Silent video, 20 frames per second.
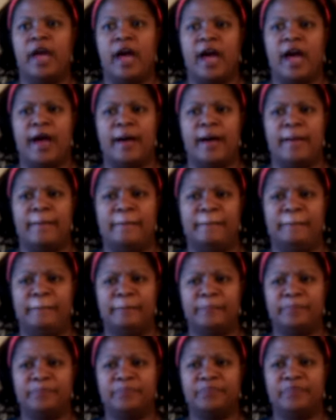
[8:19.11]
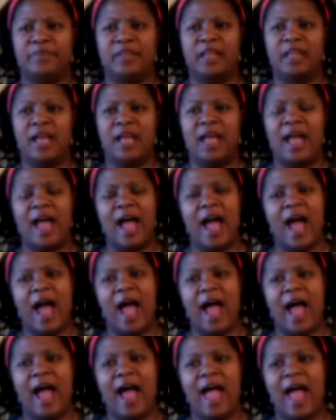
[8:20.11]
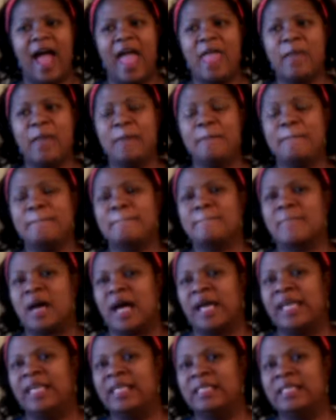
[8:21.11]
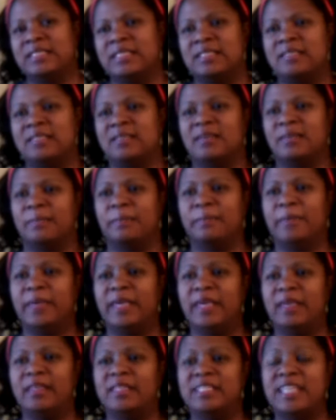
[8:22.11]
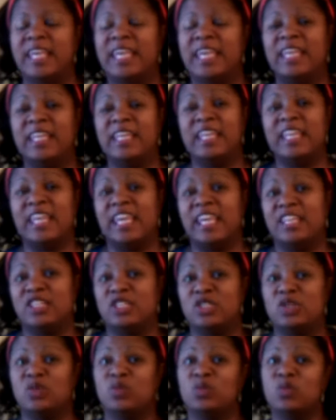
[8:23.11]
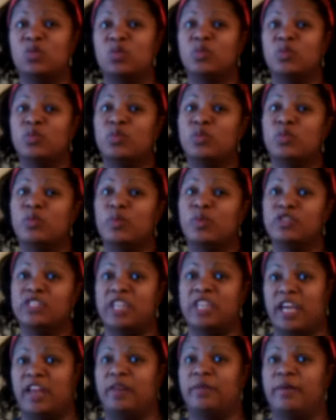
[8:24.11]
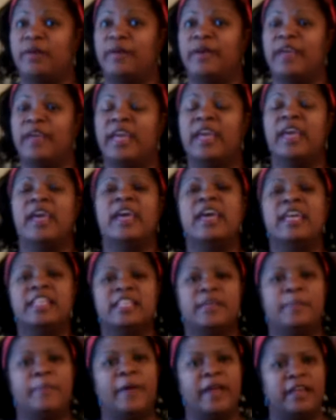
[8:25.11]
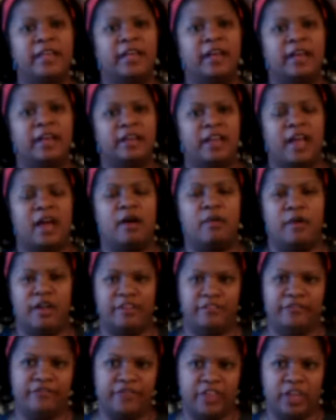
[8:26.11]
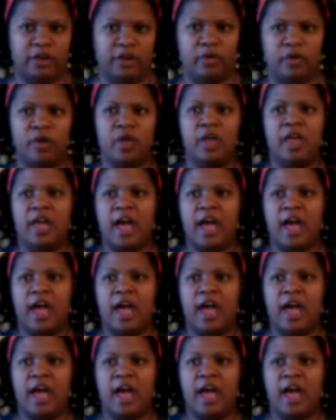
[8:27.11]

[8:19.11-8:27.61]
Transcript: I might be taking it into January, depending on how I feel.